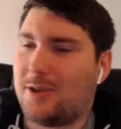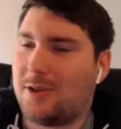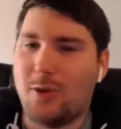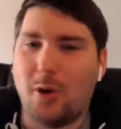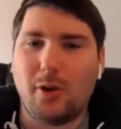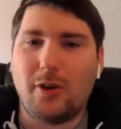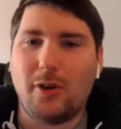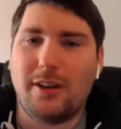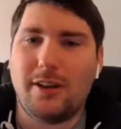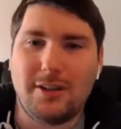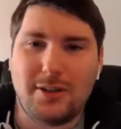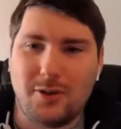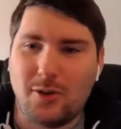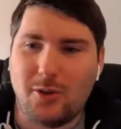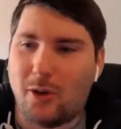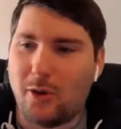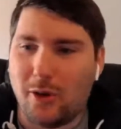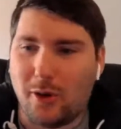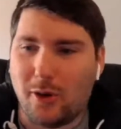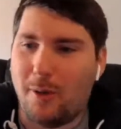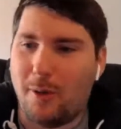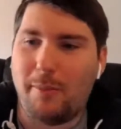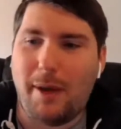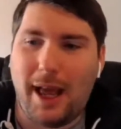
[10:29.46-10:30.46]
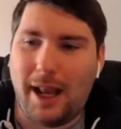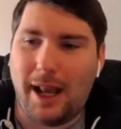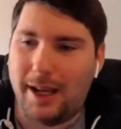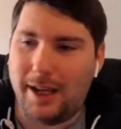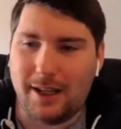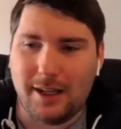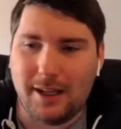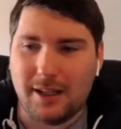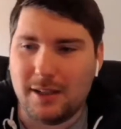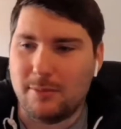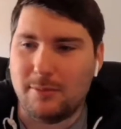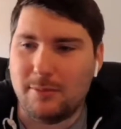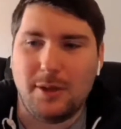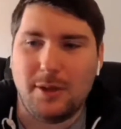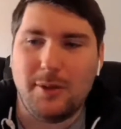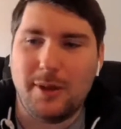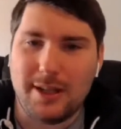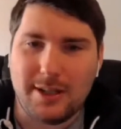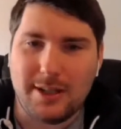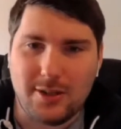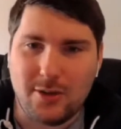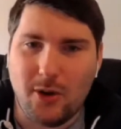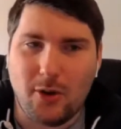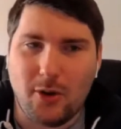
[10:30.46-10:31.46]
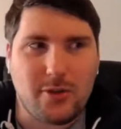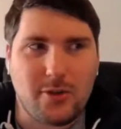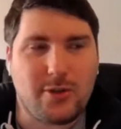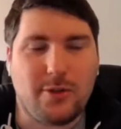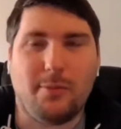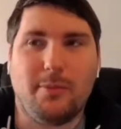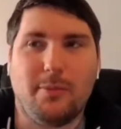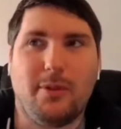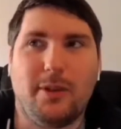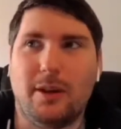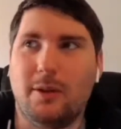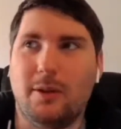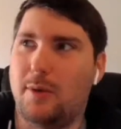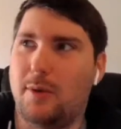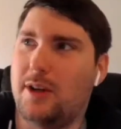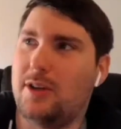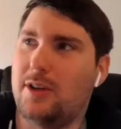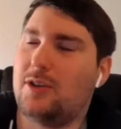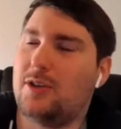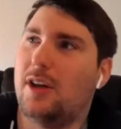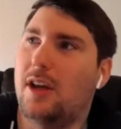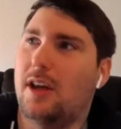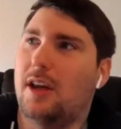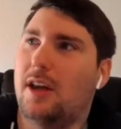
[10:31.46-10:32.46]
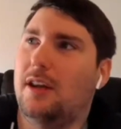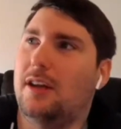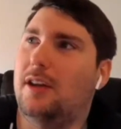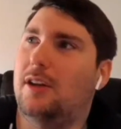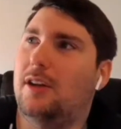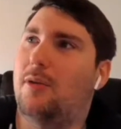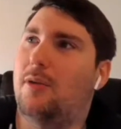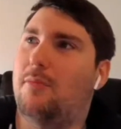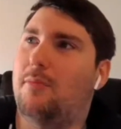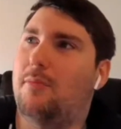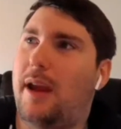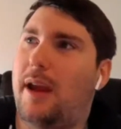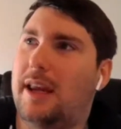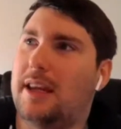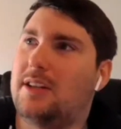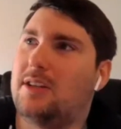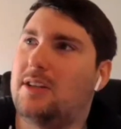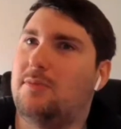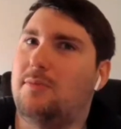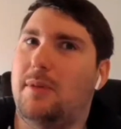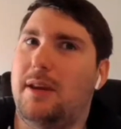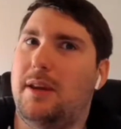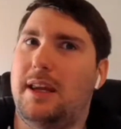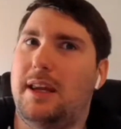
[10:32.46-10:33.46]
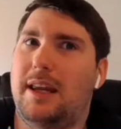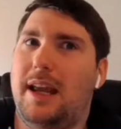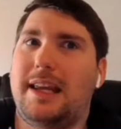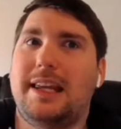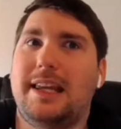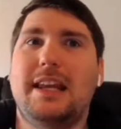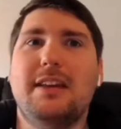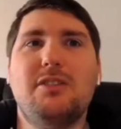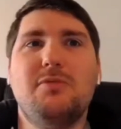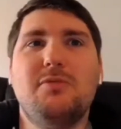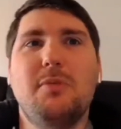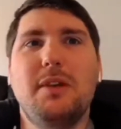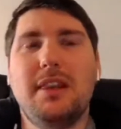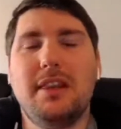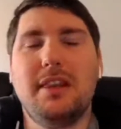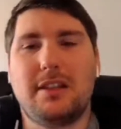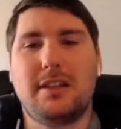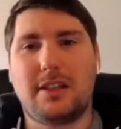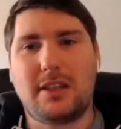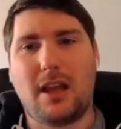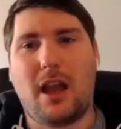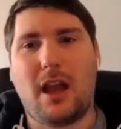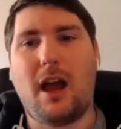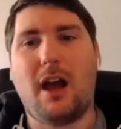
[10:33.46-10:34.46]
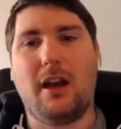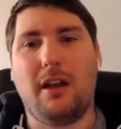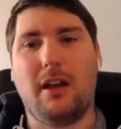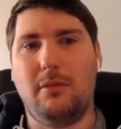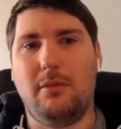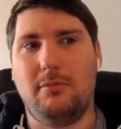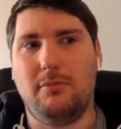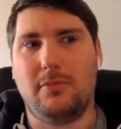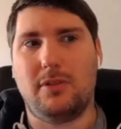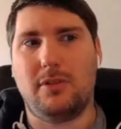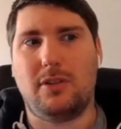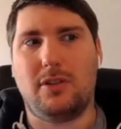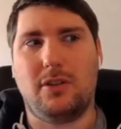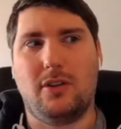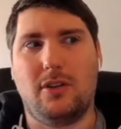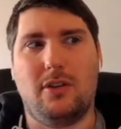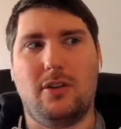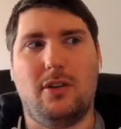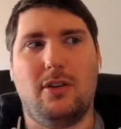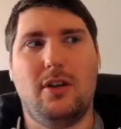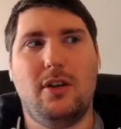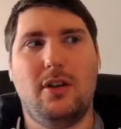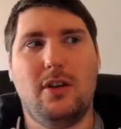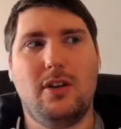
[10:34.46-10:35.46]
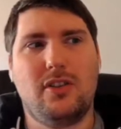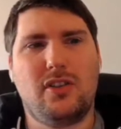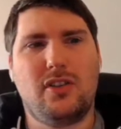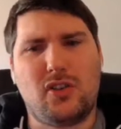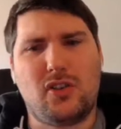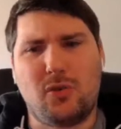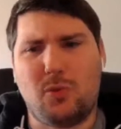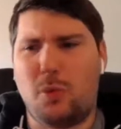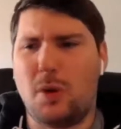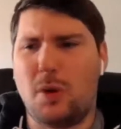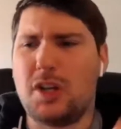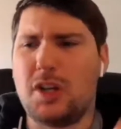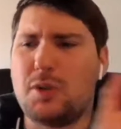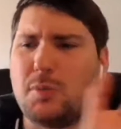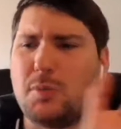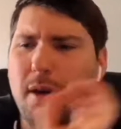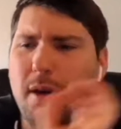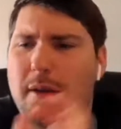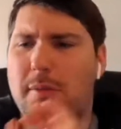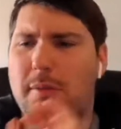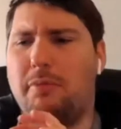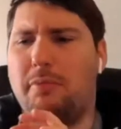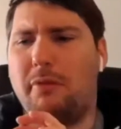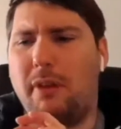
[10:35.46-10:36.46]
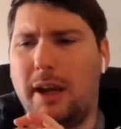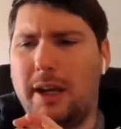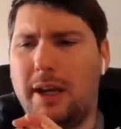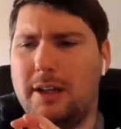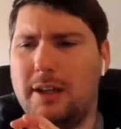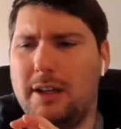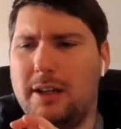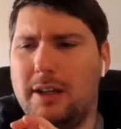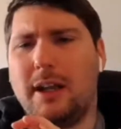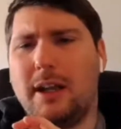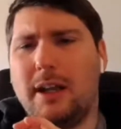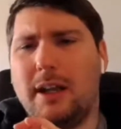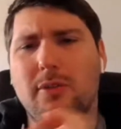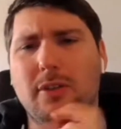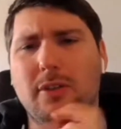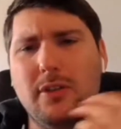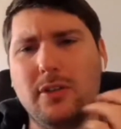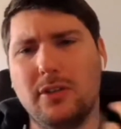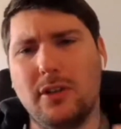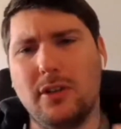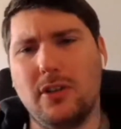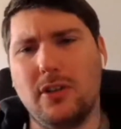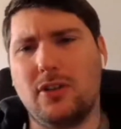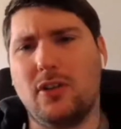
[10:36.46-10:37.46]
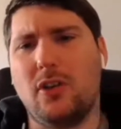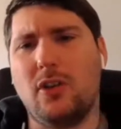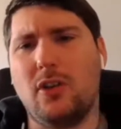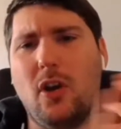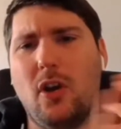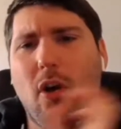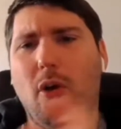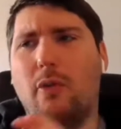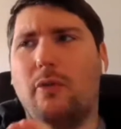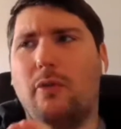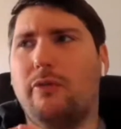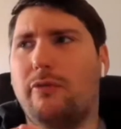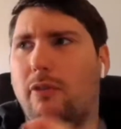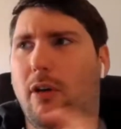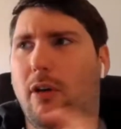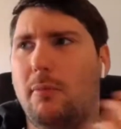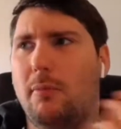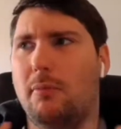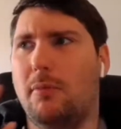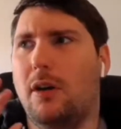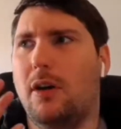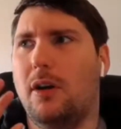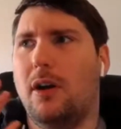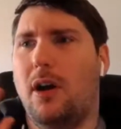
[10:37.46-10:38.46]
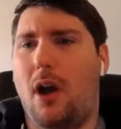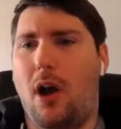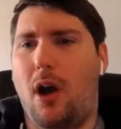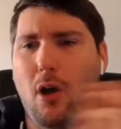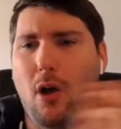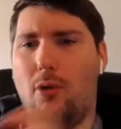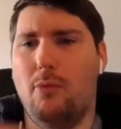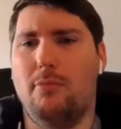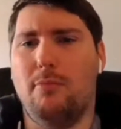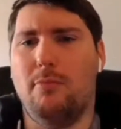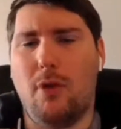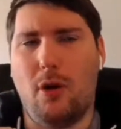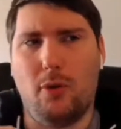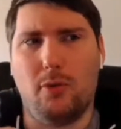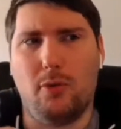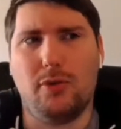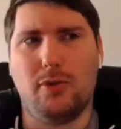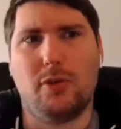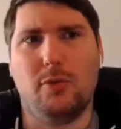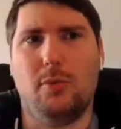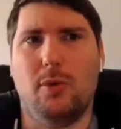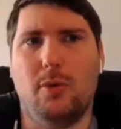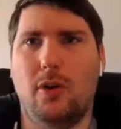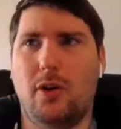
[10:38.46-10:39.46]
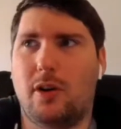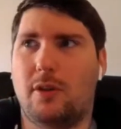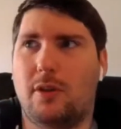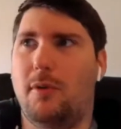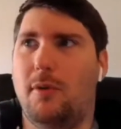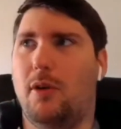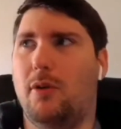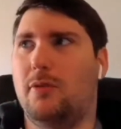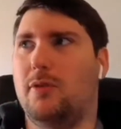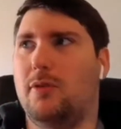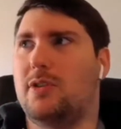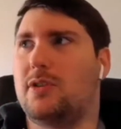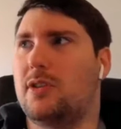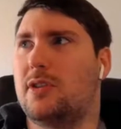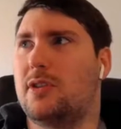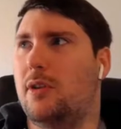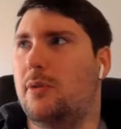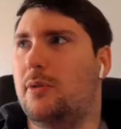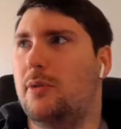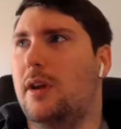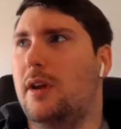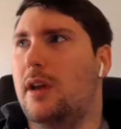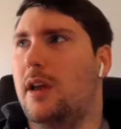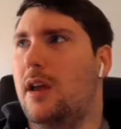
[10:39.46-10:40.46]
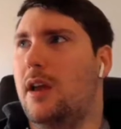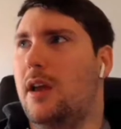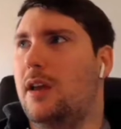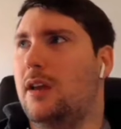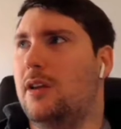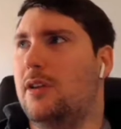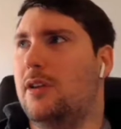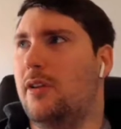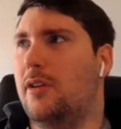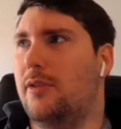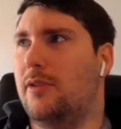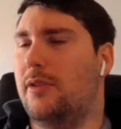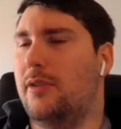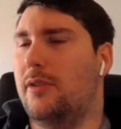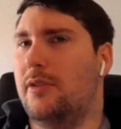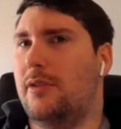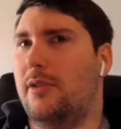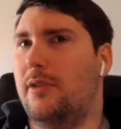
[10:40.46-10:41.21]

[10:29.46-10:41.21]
not a it's not a compelling commute. It's not something which you know makes me it gives me the time to switch my brain around and, mm. and to go from home mode to work mode. So mm. you know, the,